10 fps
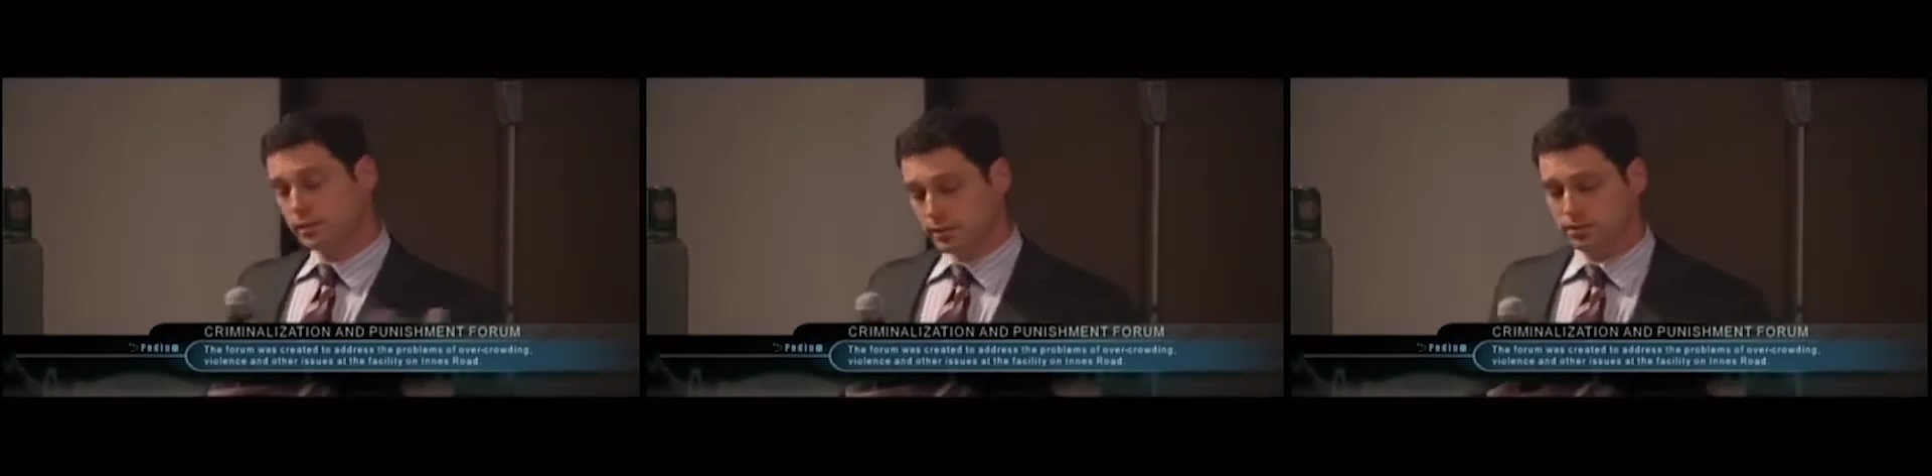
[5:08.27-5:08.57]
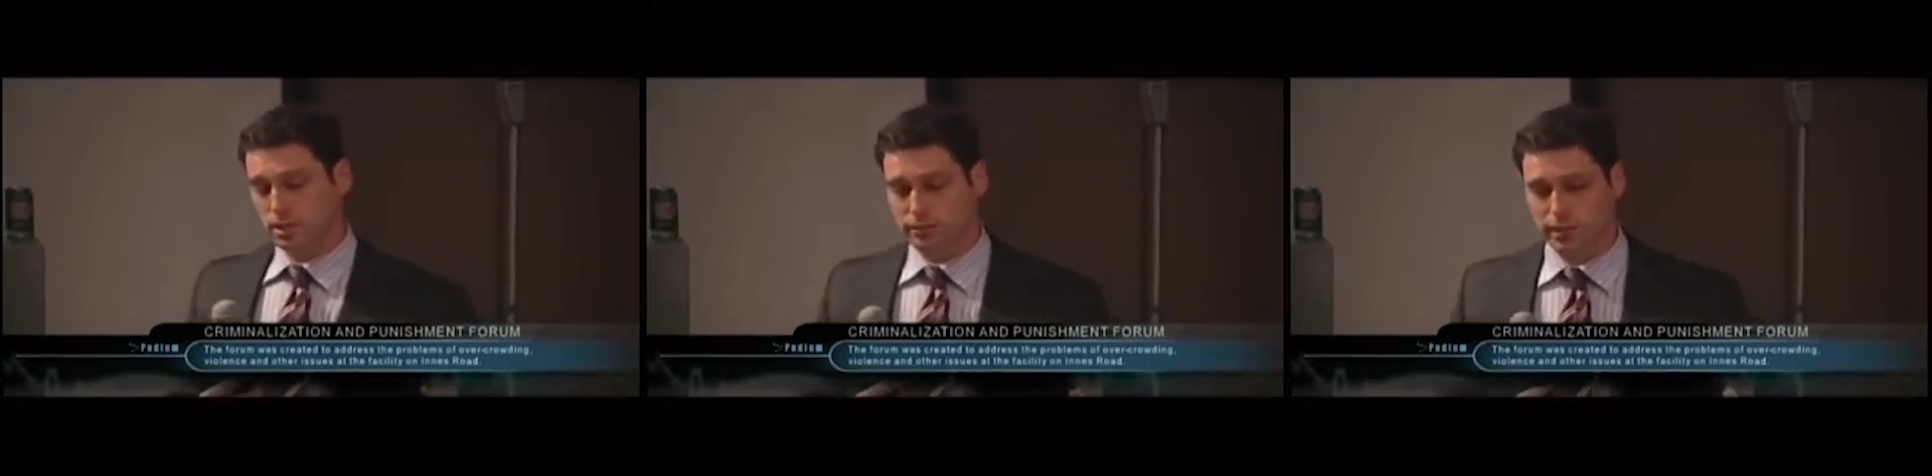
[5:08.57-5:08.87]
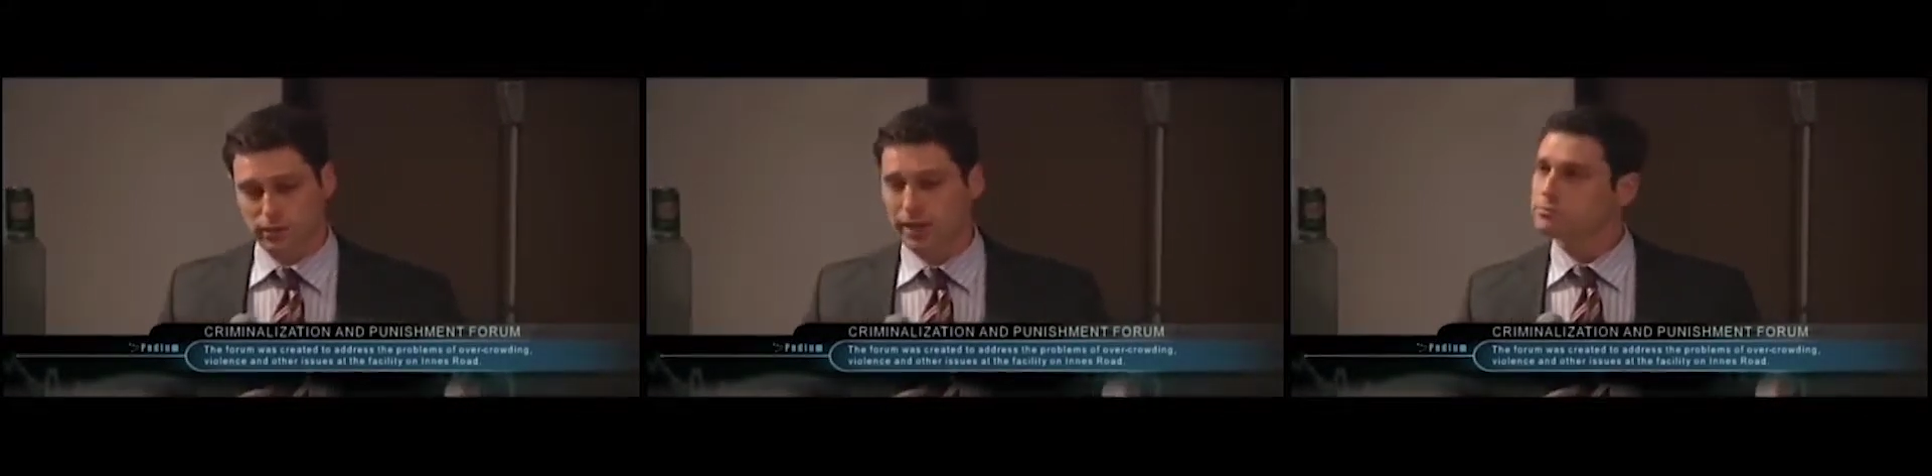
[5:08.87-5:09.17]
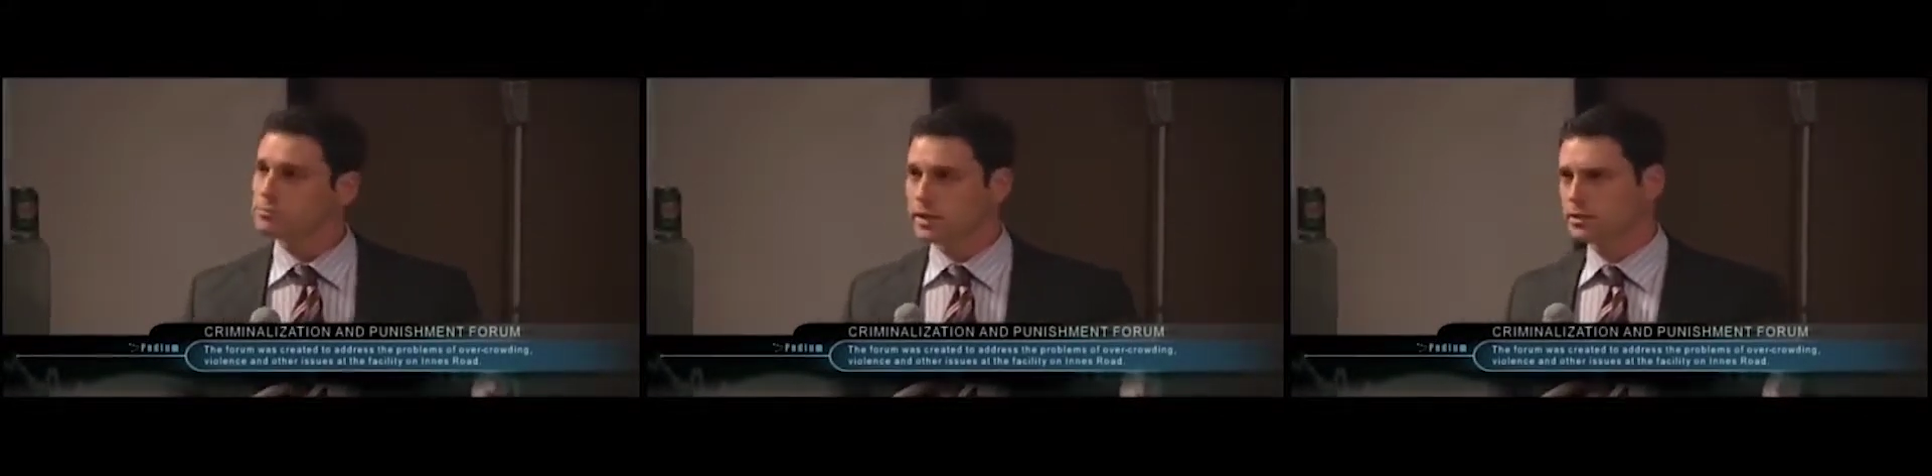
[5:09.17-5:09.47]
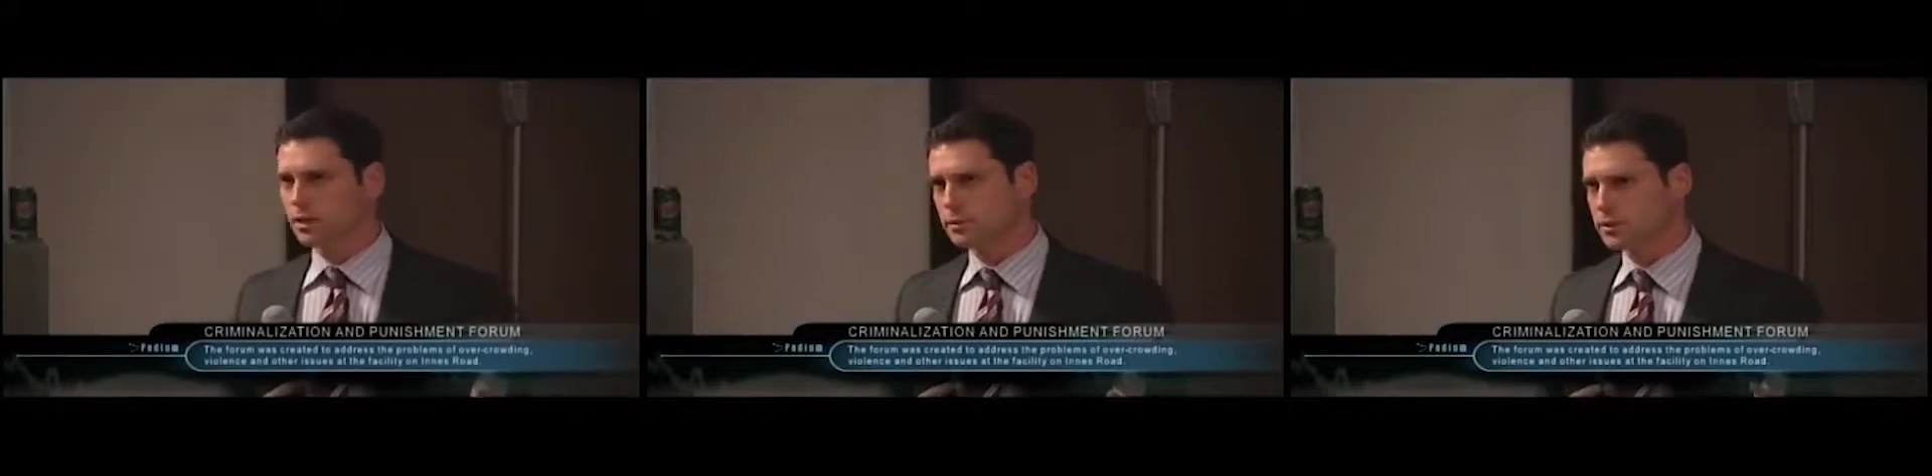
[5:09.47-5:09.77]
Now tell me how that
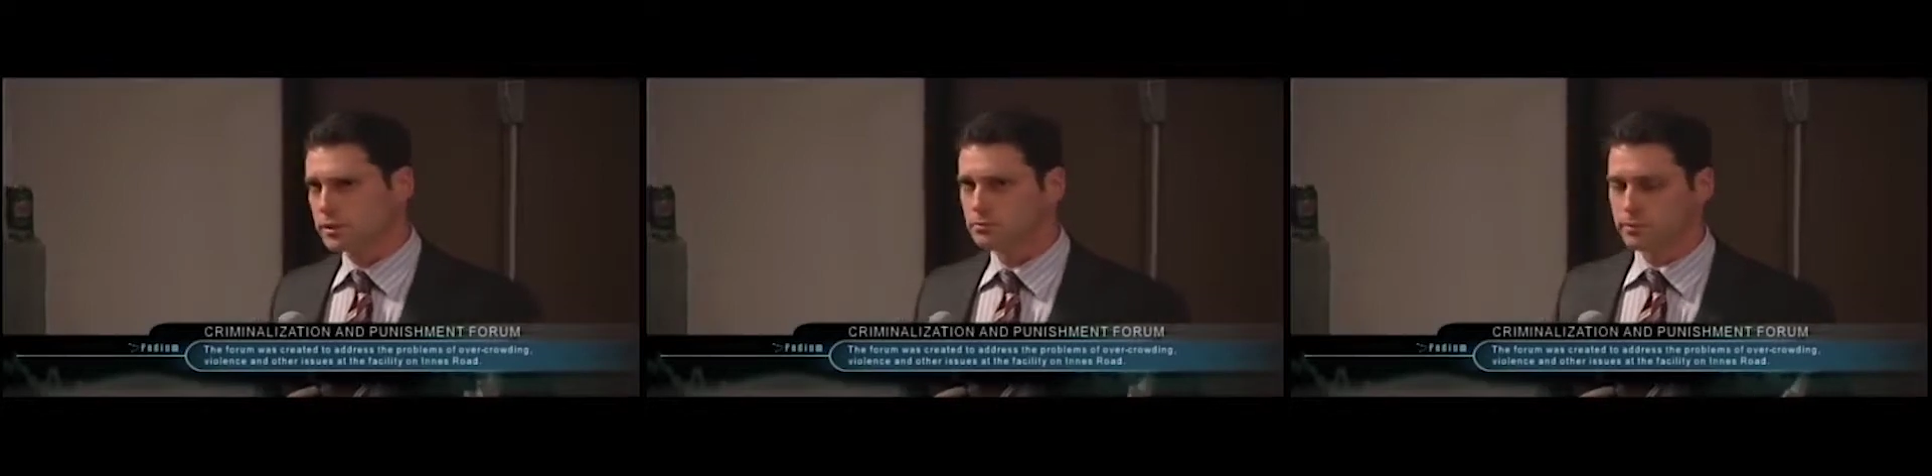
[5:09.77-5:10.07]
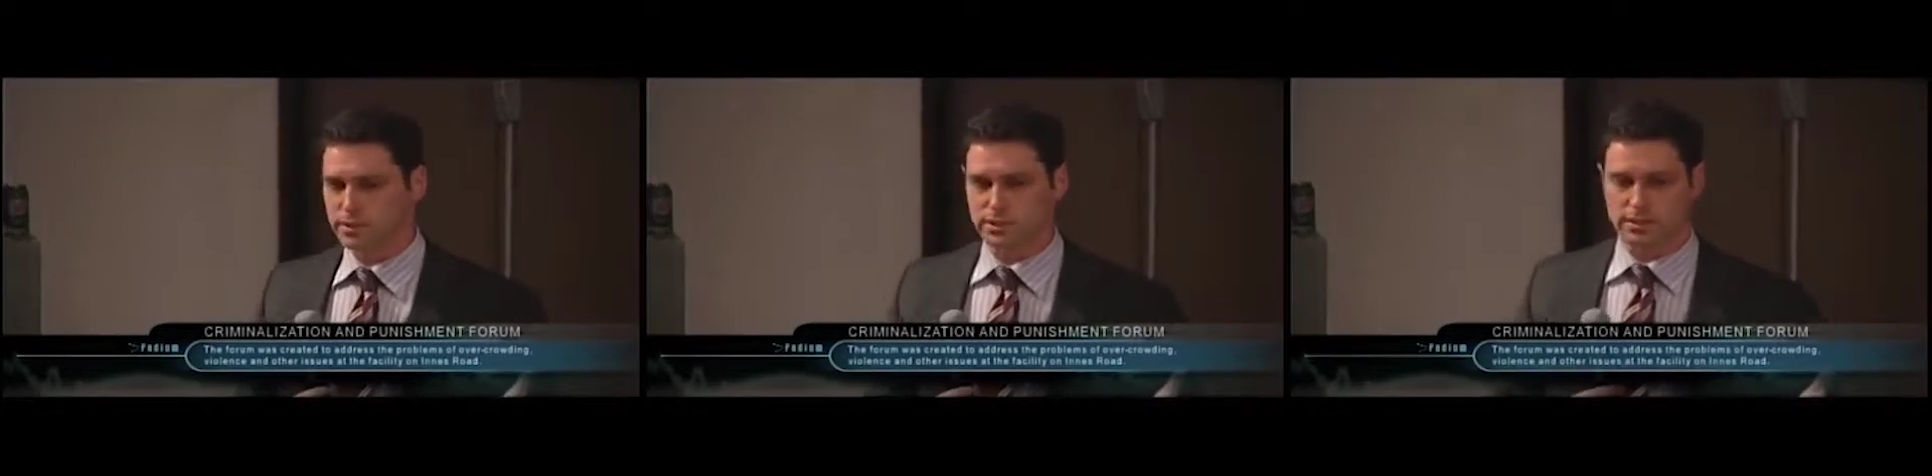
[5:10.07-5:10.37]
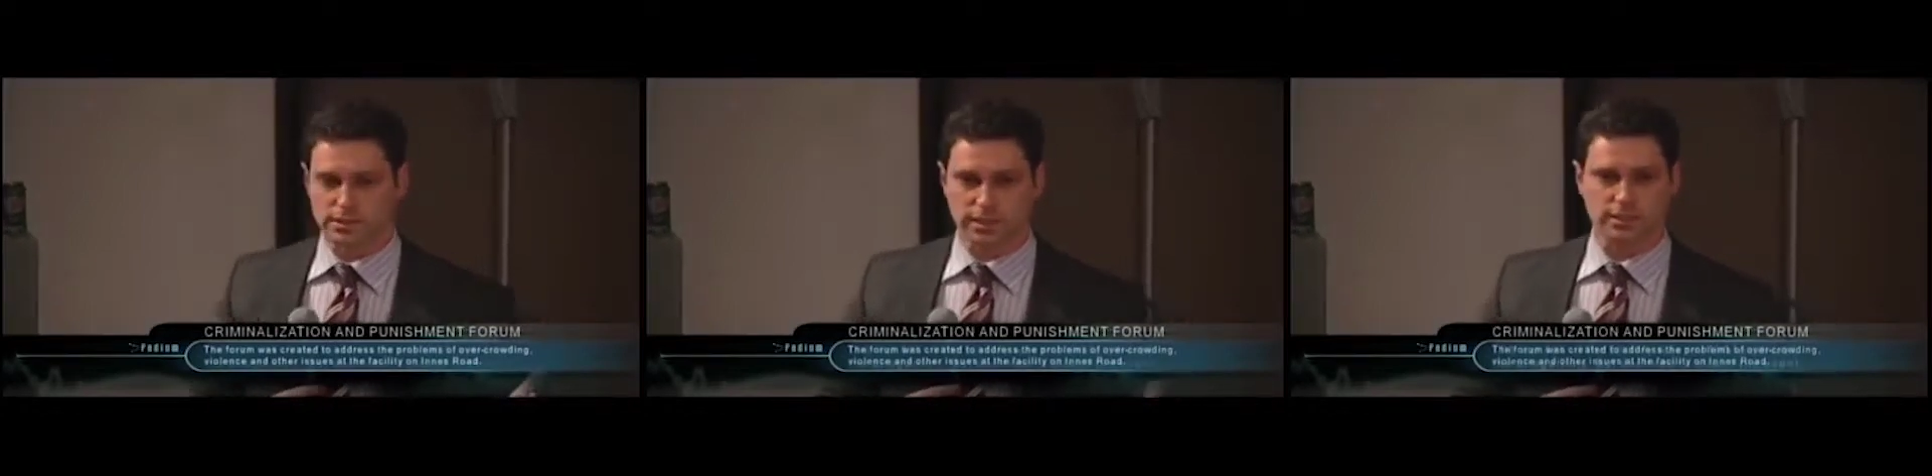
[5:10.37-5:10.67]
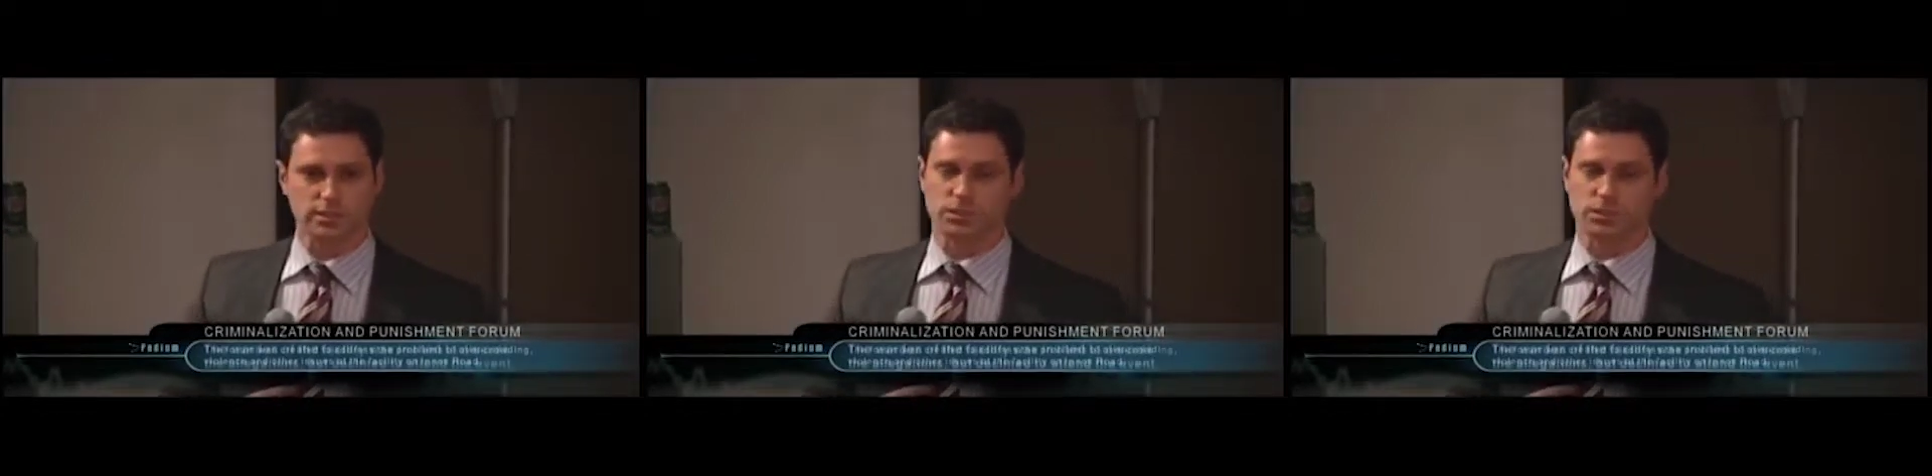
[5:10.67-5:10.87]
economically makes any sense,